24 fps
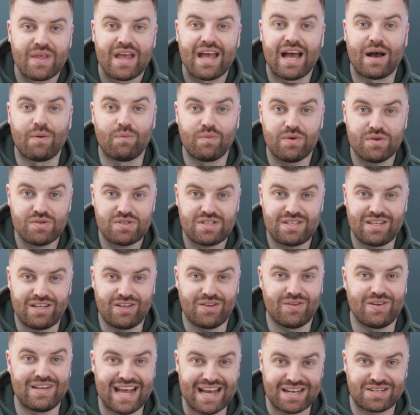And we'll see you
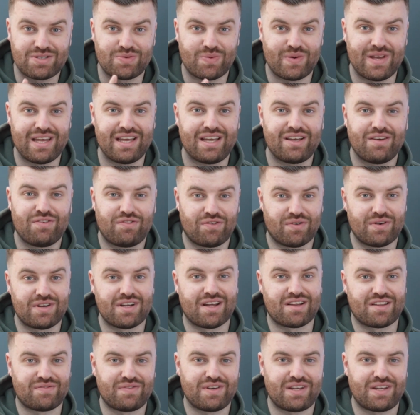next week for another